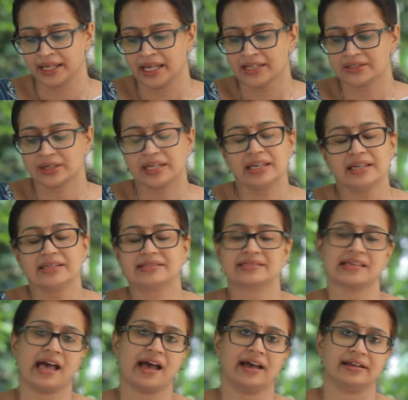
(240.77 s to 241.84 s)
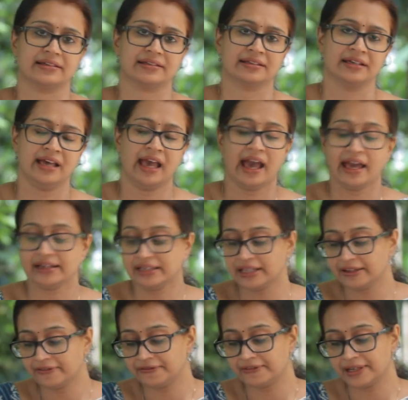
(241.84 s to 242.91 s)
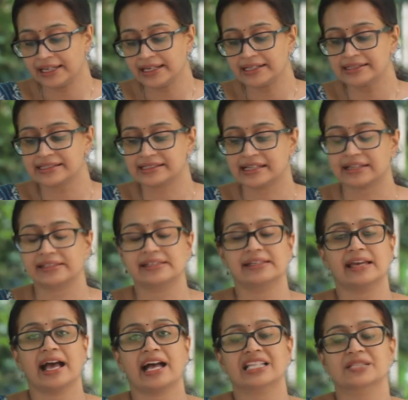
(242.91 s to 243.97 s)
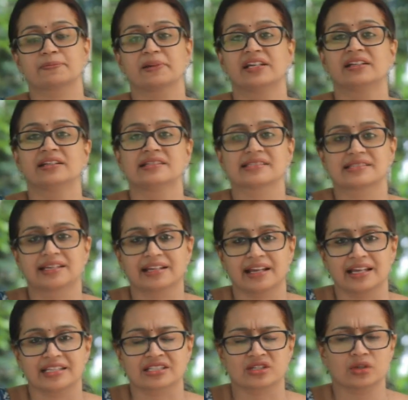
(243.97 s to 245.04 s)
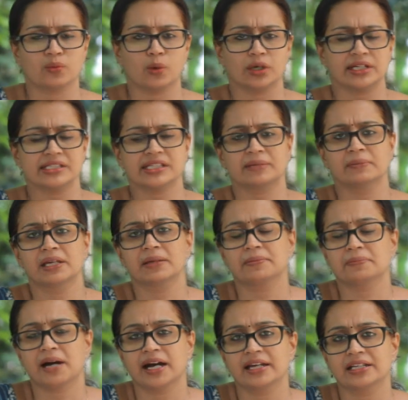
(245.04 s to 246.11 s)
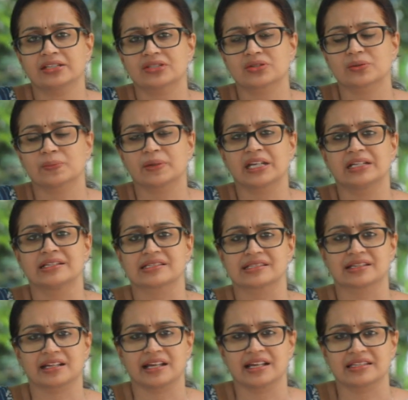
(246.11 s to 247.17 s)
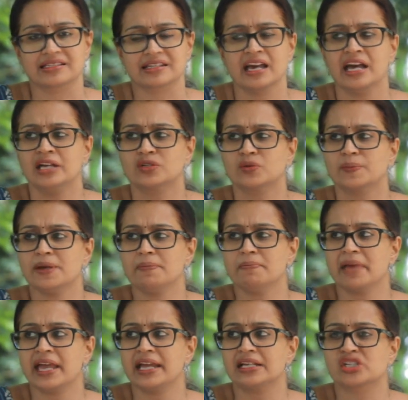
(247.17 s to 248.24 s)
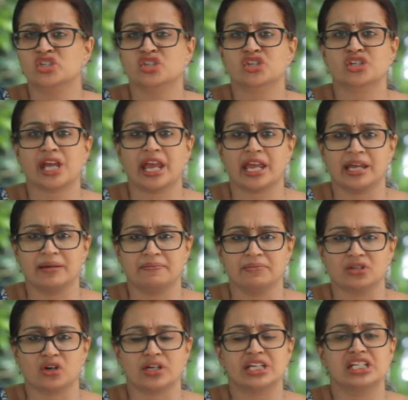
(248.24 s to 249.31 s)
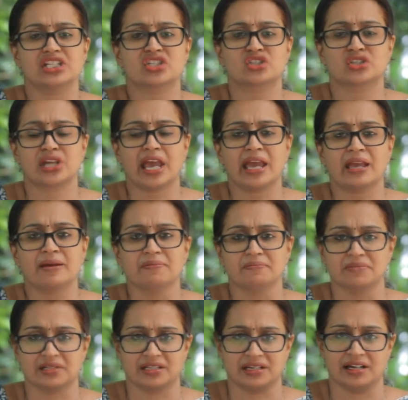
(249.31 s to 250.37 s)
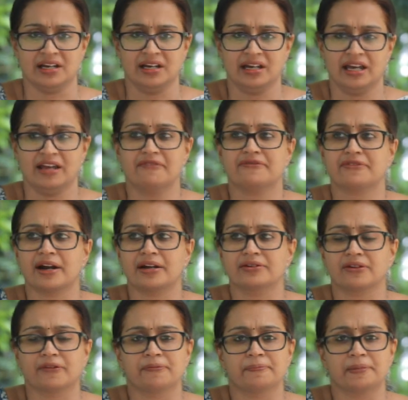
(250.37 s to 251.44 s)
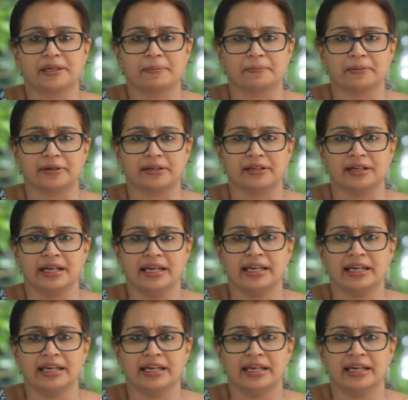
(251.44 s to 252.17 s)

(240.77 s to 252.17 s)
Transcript: So he is sad and he feels that he has been disgraced. So what does it mean by to be disgraced? To be made shamed, or he is shamed in front of people.